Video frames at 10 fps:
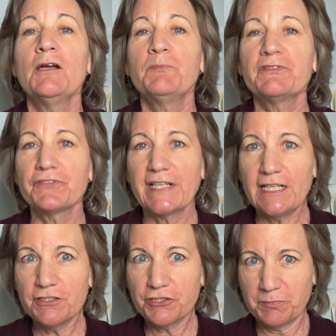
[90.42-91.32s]
But for
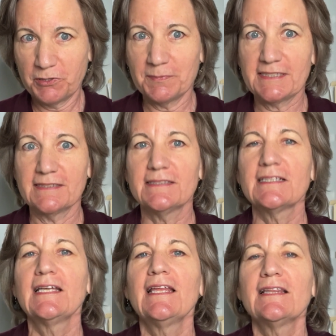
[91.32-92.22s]
character purposes,
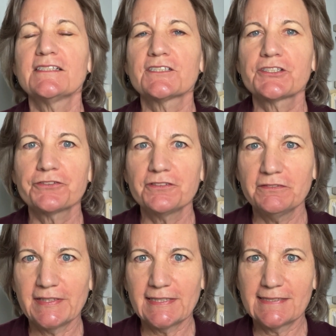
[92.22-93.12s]
this external
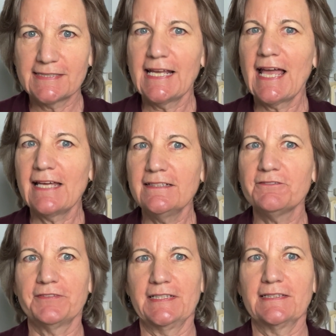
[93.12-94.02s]
event has the added
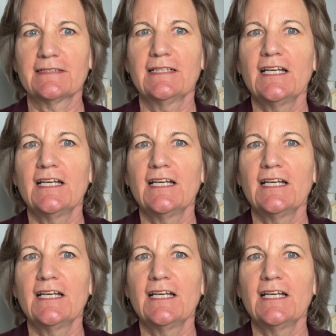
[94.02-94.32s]
effect